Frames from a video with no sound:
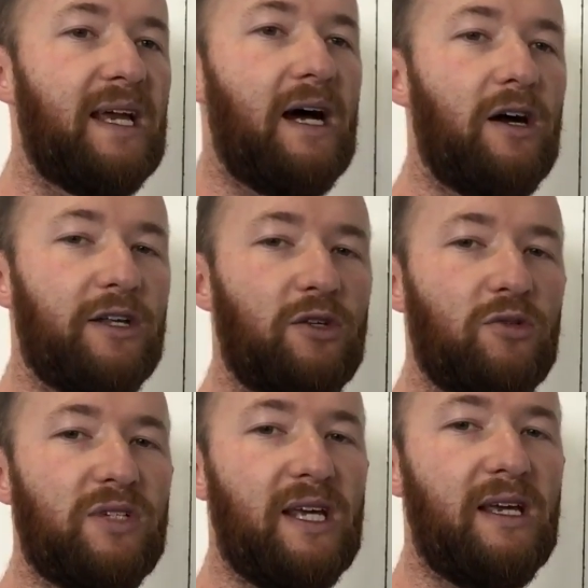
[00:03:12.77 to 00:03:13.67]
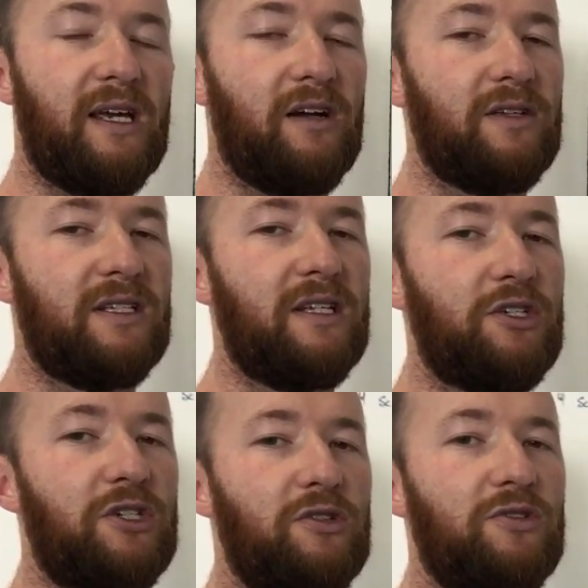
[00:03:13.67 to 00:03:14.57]
Are you taking care of the
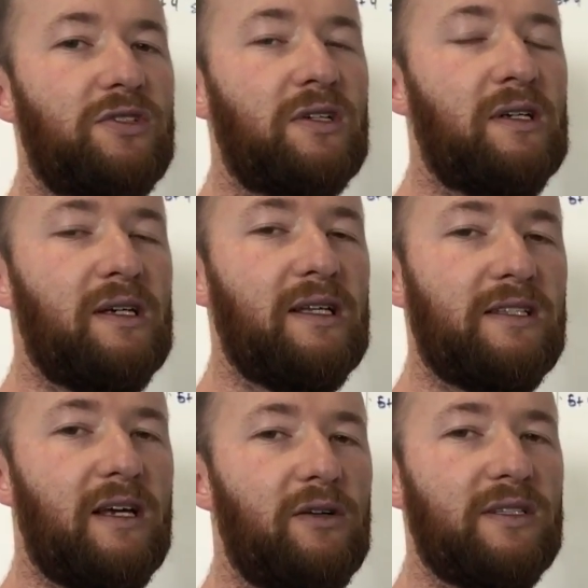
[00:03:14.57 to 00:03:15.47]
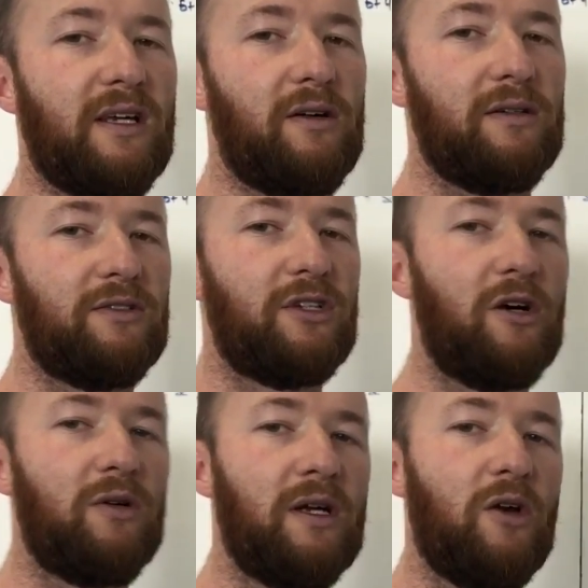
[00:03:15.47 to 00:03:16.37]
tissues, et cetera, et cetera.
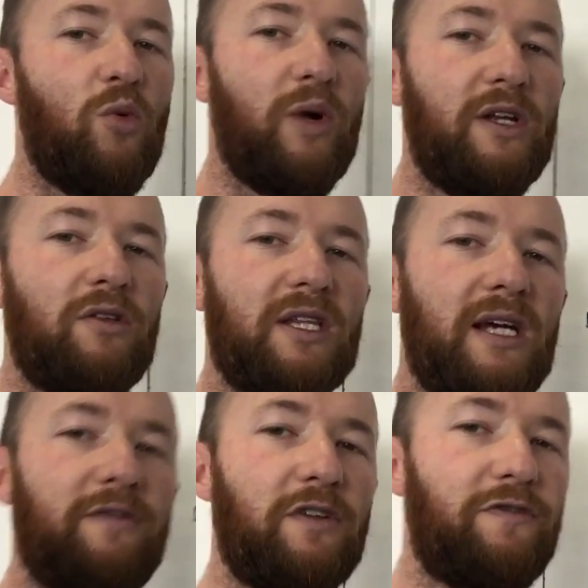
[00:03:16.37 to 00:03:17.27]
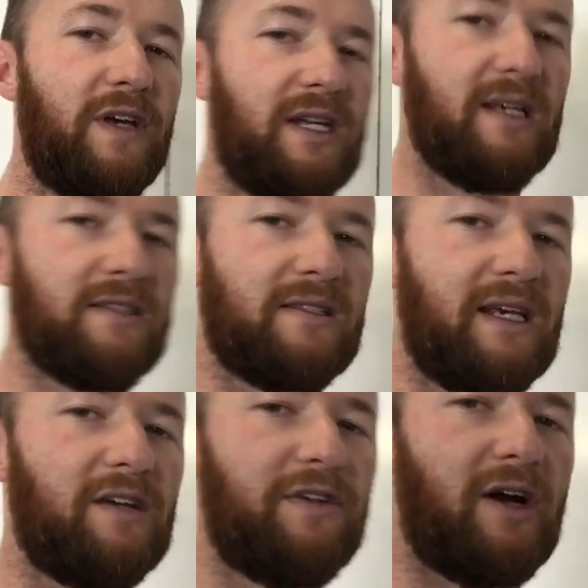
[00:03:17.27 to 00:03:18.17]
So when you think of your fitness, think
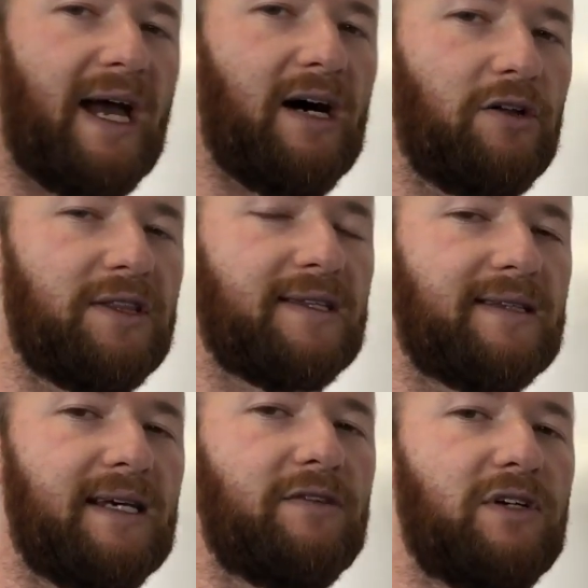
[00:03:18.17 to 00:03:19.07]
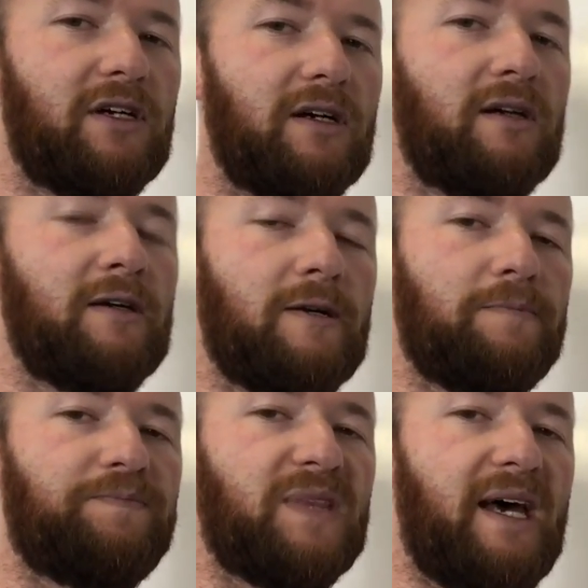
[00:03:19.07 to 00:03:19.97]
of your health, think of
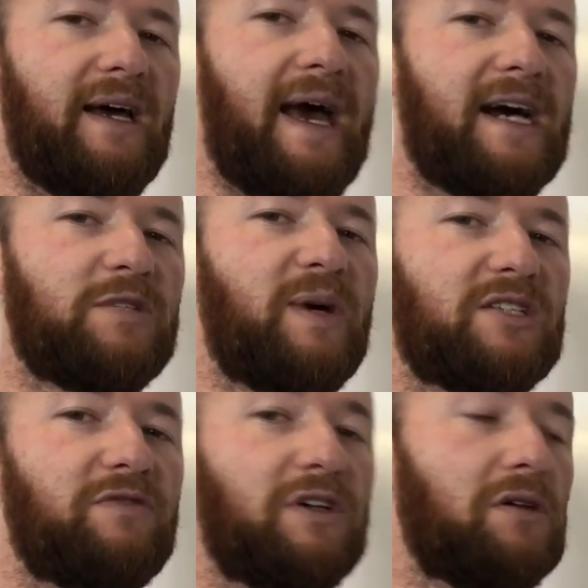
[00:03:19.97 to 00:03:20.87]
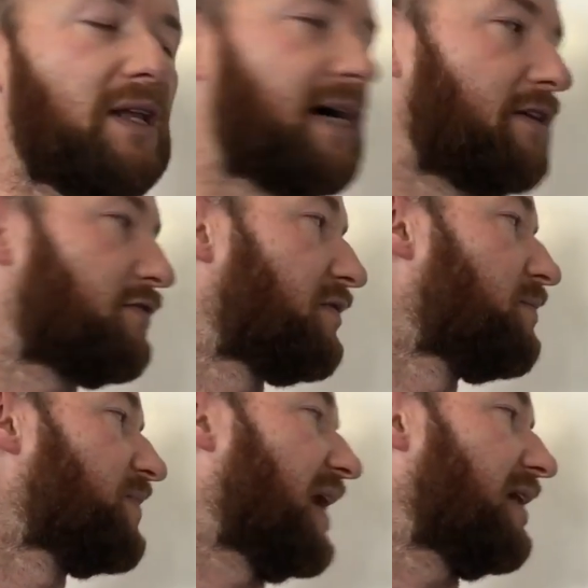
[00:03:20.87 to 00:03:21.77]
the aspects of your
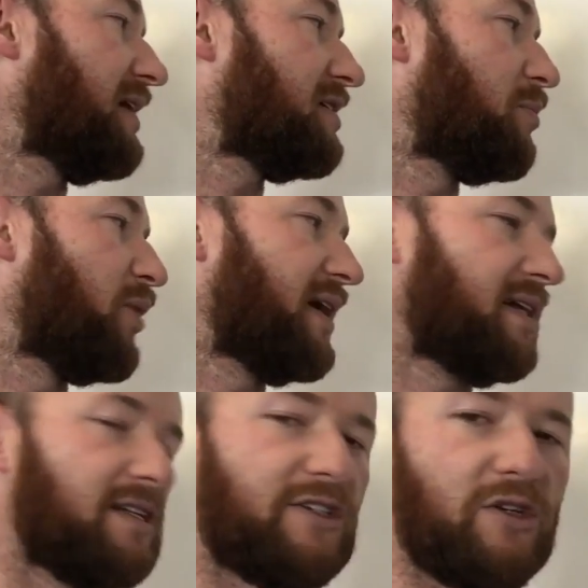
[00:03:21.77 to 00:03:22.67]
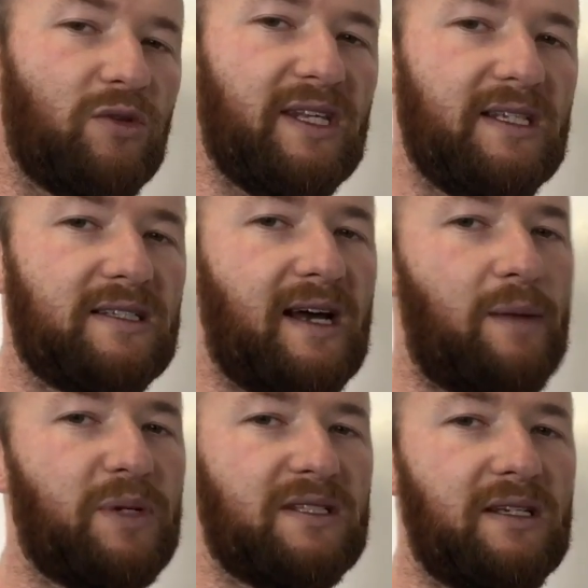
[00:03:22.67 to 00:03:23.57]
life, I like to break it into these
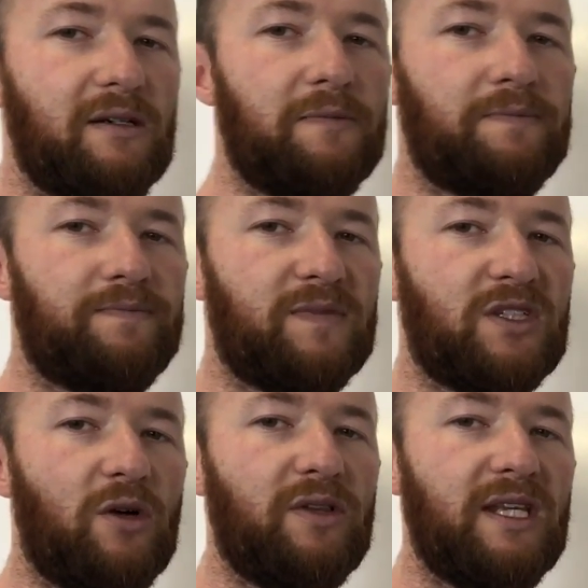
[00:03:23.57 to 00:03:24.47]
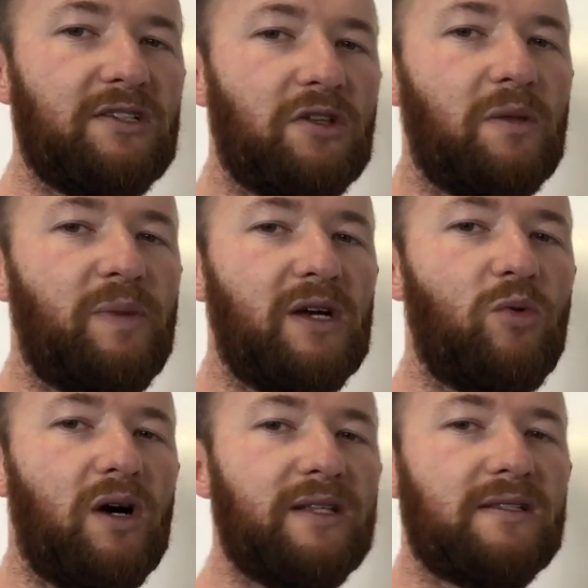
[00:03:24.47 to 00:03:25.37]
topics here. So these are the big
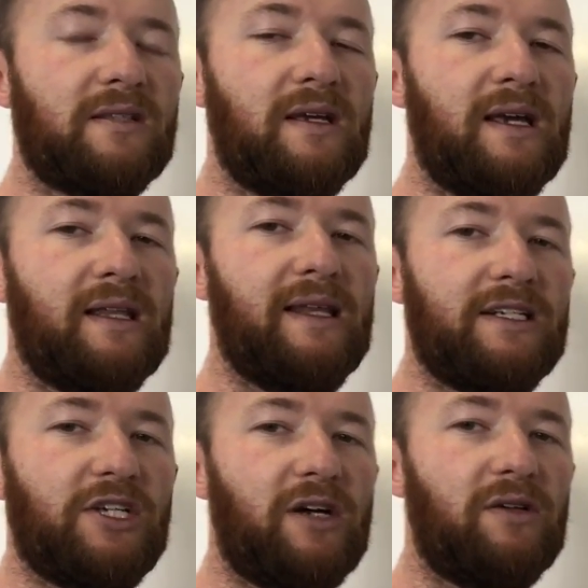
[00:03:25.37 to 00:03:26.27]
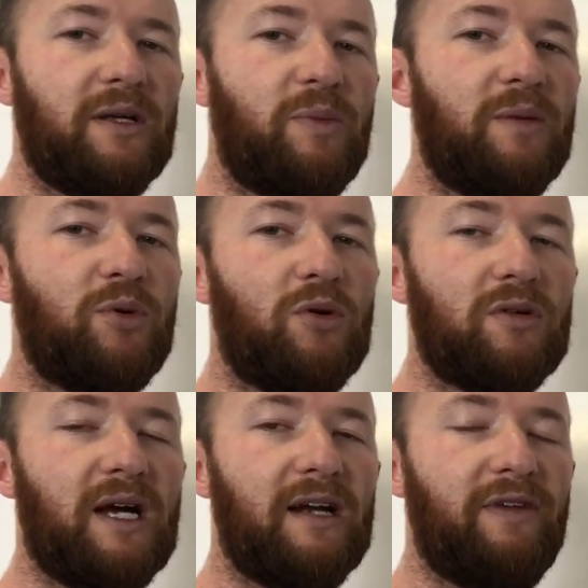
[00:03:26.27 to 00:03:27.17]
ones that generally people
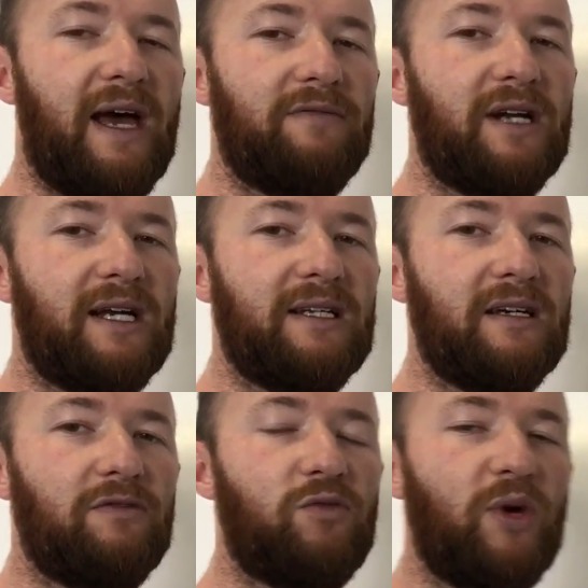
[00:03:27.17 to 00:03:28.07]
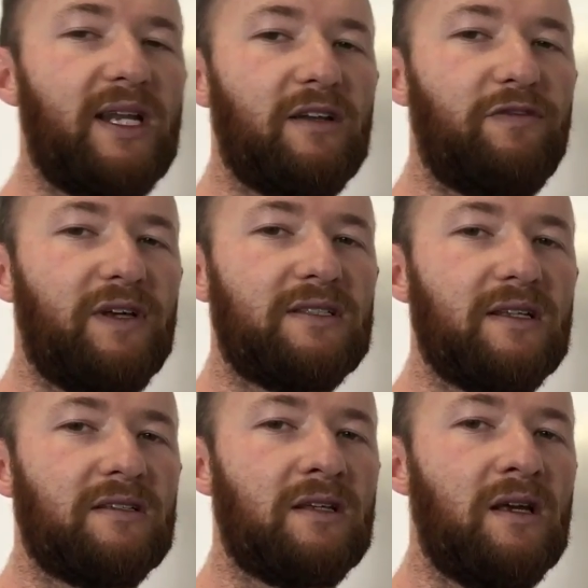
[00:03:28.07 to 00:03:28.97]
kind of have an idea of, we need to fix
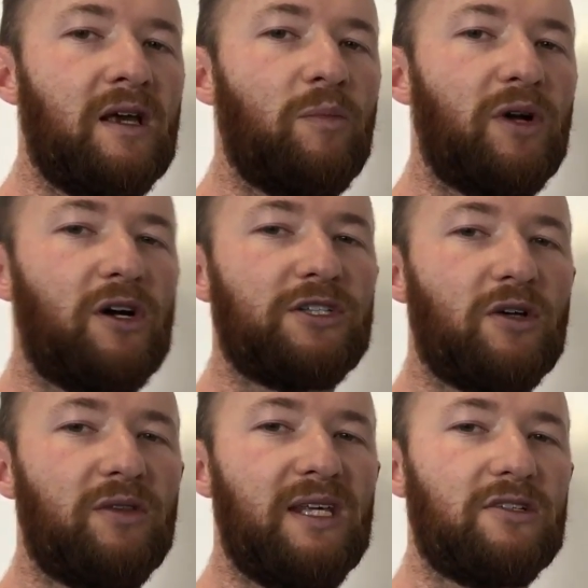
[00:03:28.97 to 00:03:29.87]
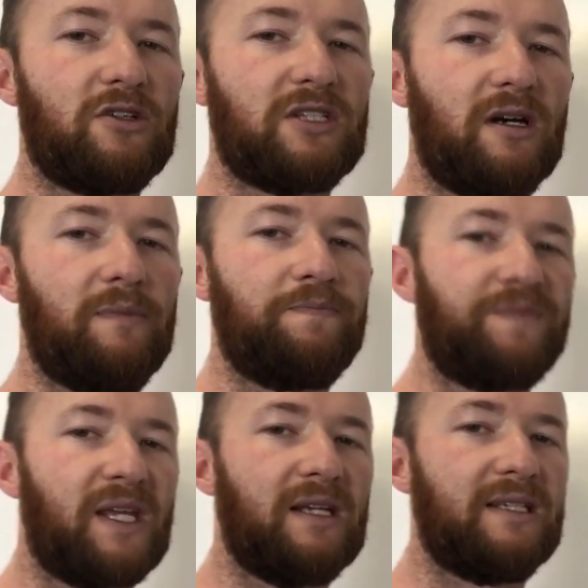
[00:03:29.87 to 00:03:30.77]
this, but also these are some
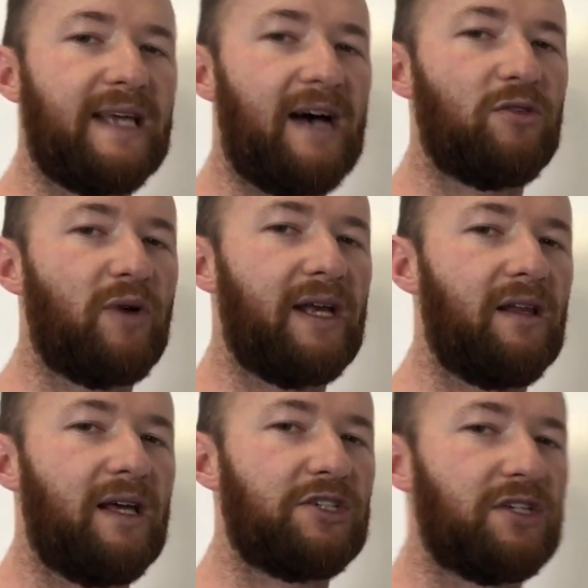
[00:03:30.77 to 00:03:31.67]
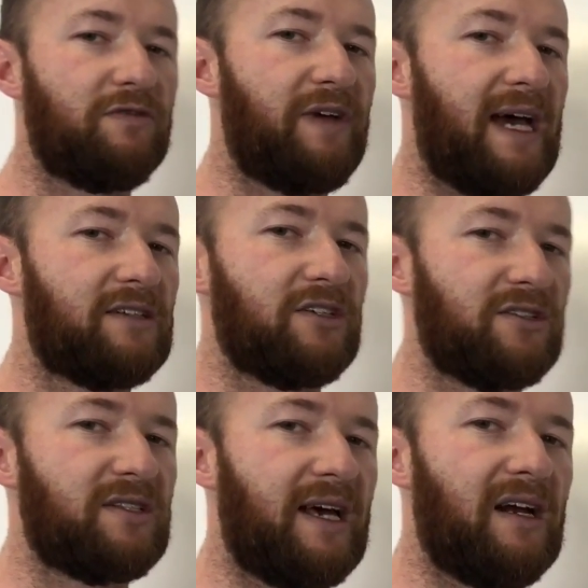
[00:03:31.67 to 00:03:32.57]
down regulation factors
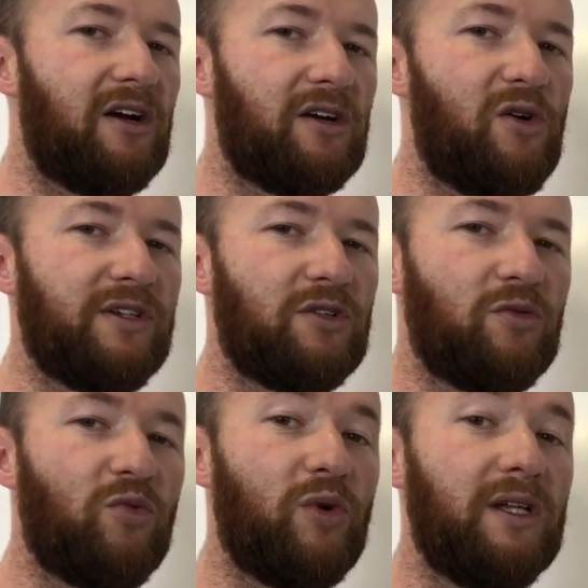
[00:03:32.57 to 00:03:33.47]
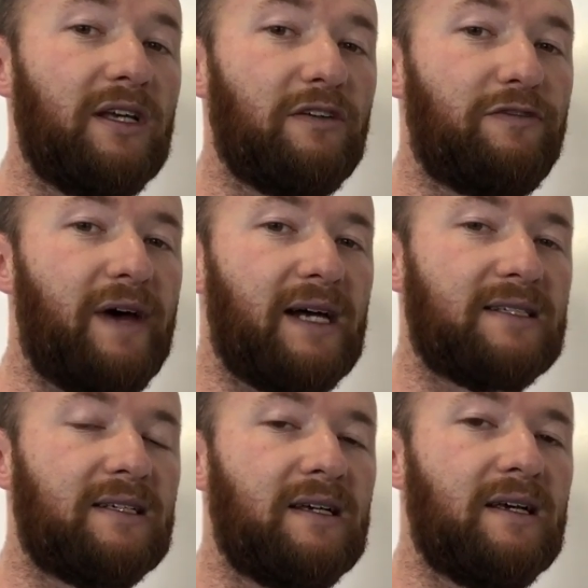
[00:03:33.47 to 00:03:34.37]
that are going to really
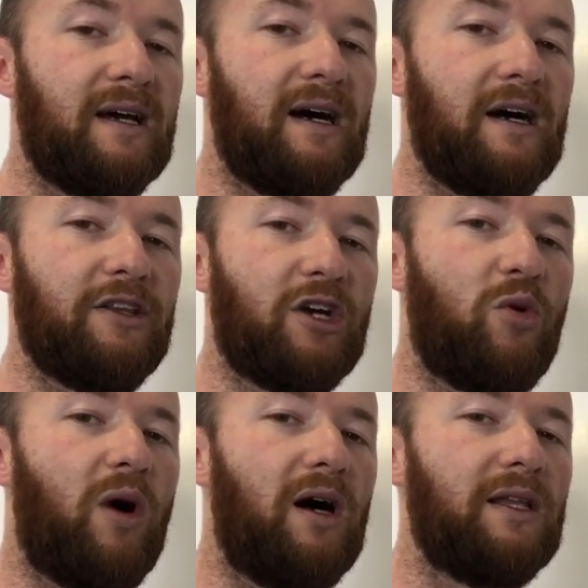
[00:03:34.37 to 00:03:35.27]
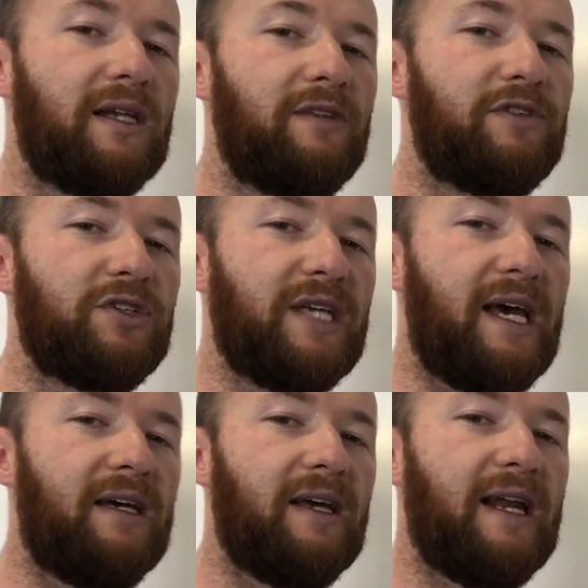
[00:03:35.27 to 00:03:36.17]
affect the quality of your
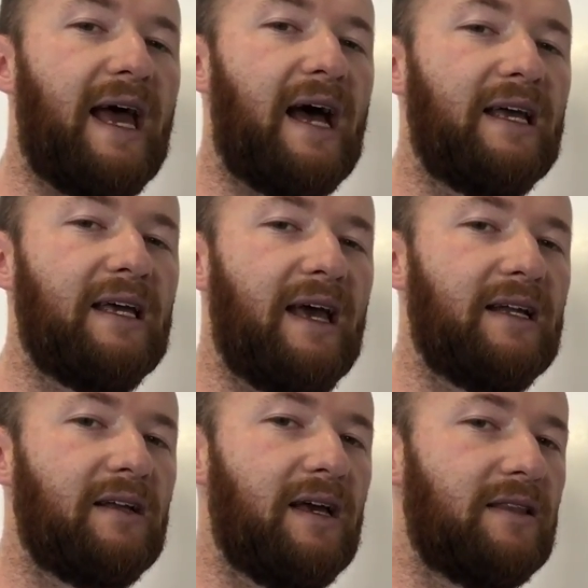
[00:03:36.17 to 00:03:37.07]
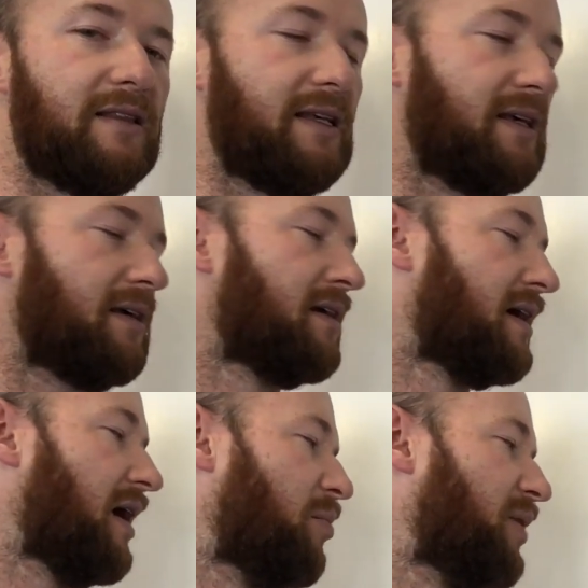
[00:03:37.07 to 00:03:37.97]
day and the
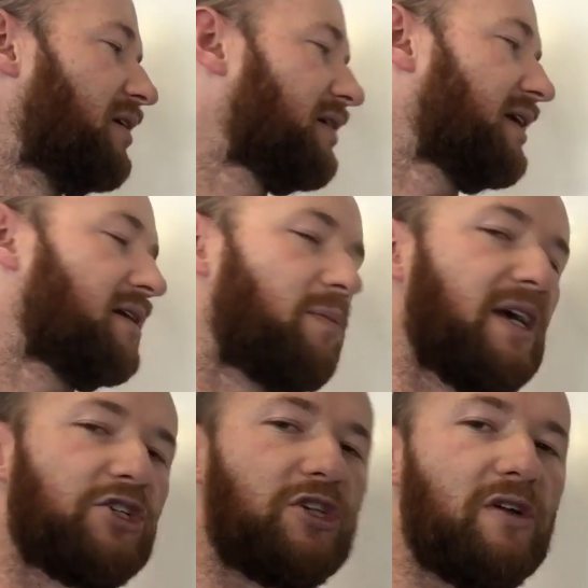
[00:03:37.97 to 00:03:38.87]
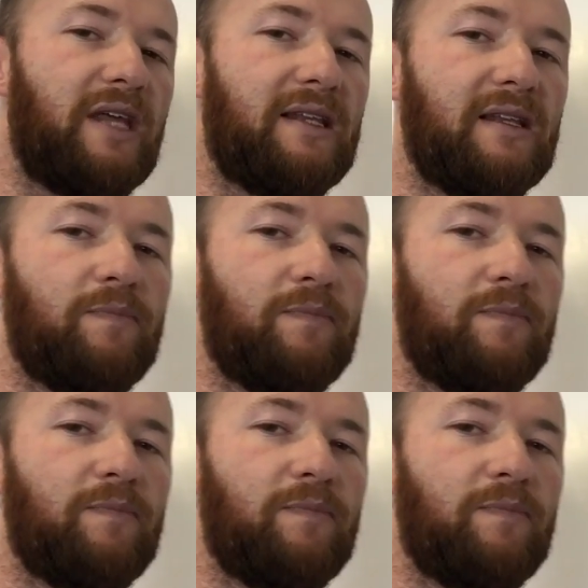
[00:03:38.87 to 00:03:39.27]
ability to make sure that